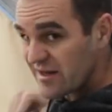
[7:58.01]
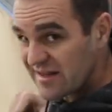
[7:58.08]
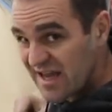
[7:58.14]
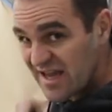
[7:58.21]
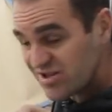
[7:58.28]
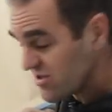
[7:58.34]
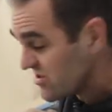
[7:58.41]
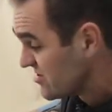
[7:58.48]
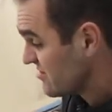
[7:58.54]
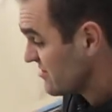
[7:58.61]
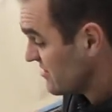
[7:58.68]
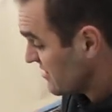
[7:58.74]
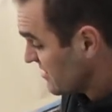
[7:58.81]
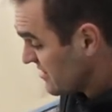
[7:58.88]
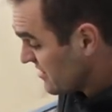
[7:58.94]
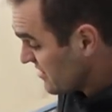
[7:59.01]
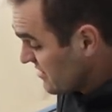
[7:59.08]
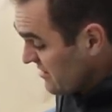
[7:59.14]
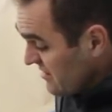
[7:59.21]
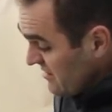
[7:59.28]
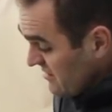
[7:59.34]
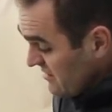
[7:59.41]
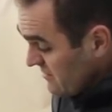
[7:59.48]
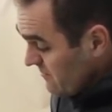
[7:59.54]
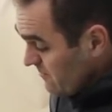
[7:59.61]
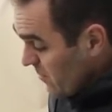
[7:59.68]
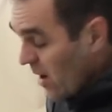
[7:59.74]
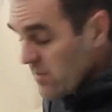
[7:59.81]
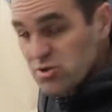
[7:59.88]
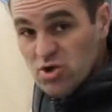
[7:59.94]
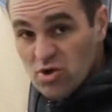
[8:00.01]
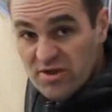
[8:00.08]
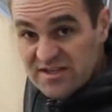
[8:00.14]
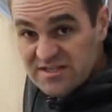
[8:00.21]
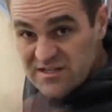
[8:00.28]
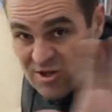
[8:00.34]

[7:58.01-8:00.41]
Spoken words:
to the edges. I'm sure there's